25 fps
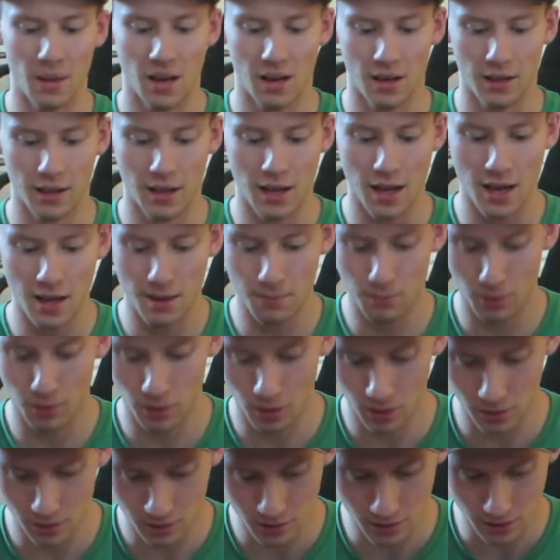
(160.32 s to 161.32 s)

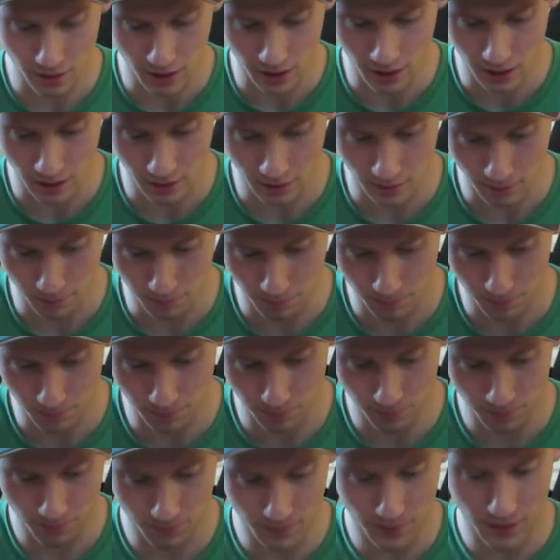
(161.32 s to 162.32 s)
cables and
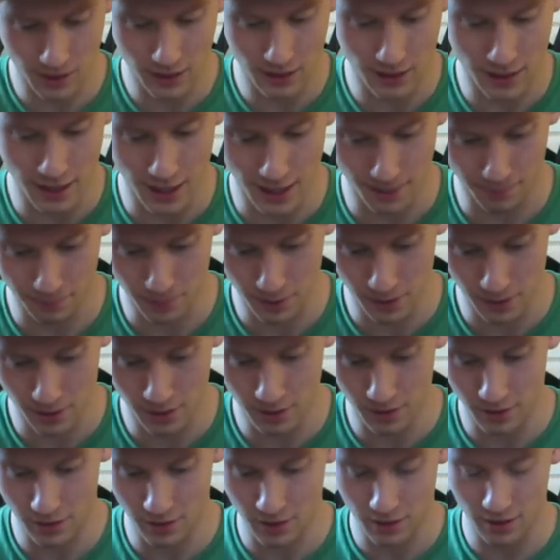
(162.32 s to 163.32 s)

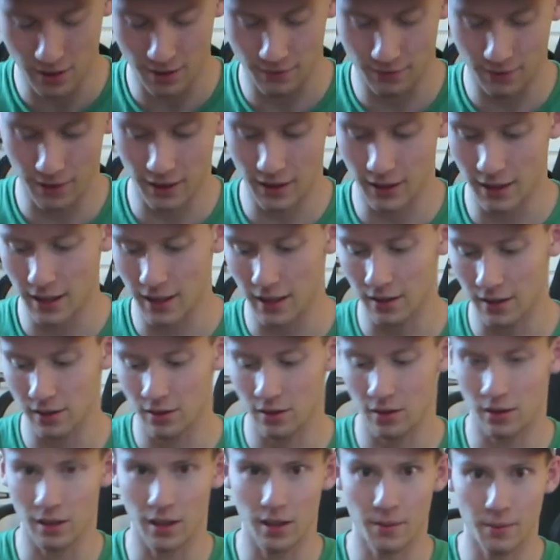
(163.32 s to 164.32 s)
adapters and stuff like that.
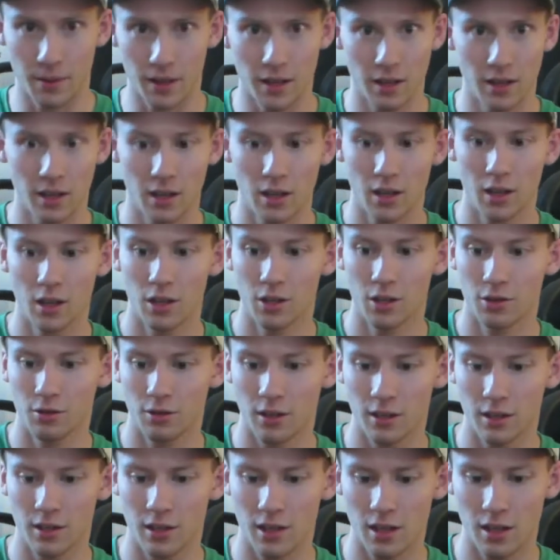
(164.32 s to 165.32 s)
So I got my
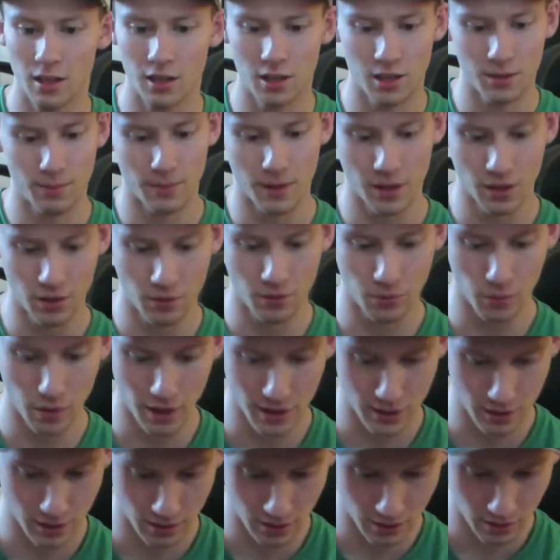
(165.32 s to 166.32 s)
trusty Smith &
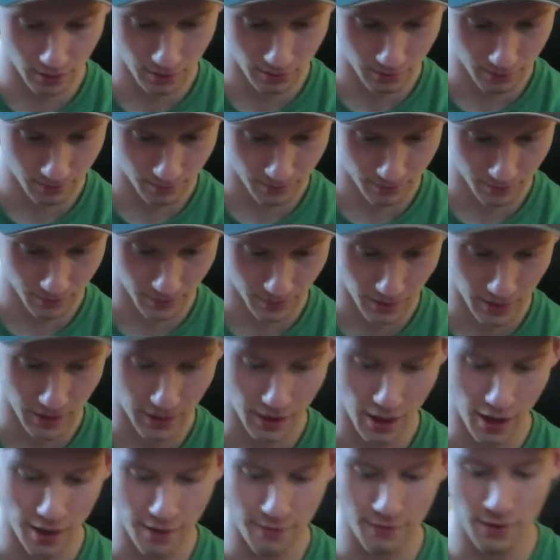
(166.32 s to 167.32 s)
Wesson
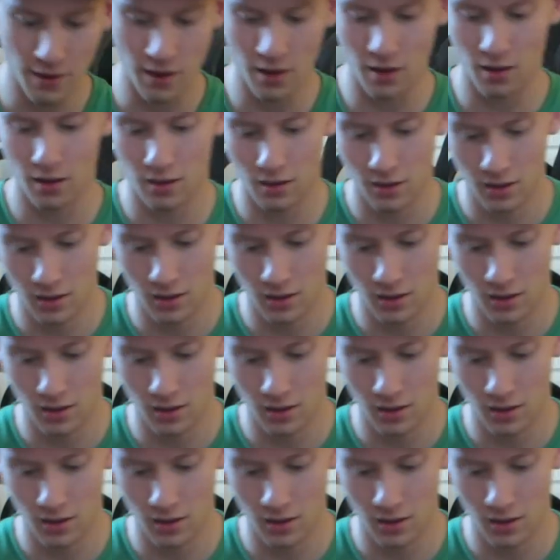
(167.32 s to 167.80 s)
knife here.